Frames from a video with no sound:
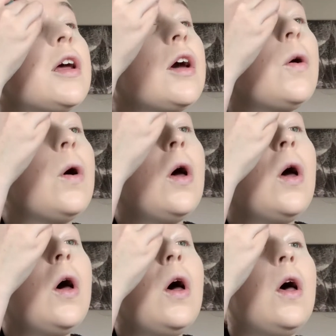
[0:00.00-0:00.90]
go,
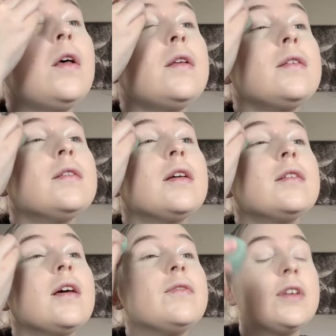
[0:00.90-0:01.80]
since
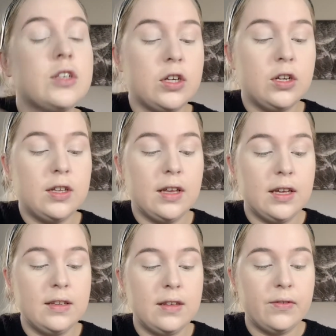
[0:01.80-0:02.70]
I have such hooded
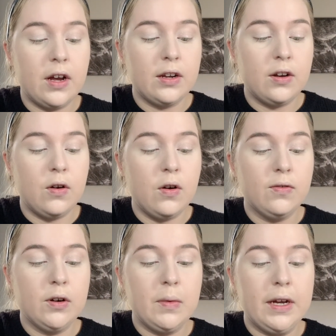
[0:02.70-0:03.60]
lids, I've got to go
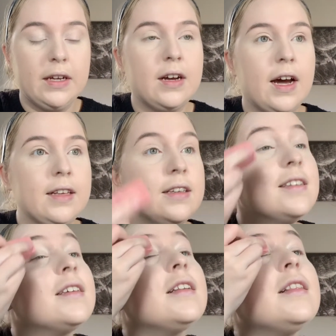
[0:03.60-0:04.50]
over my eyelids
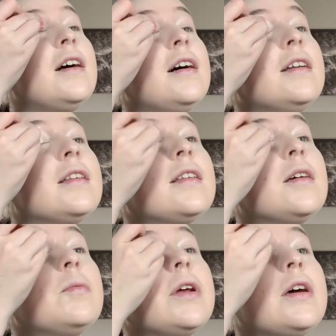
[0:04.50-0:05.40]
a lot
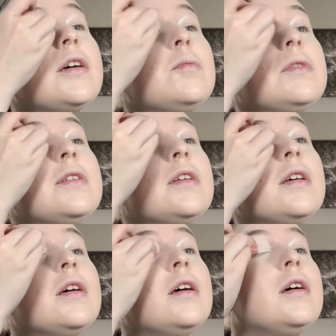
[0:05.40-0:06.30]
sometimes
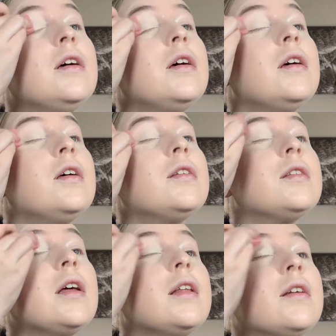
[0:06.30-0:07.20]

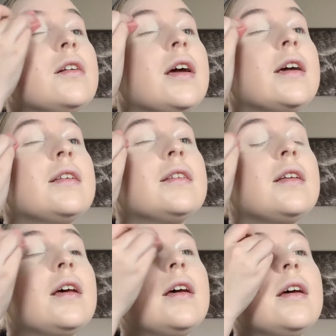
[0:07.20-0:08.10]
so that they're nice
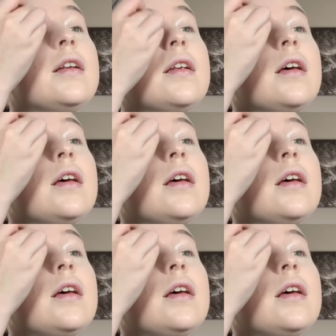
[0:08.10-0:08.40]
and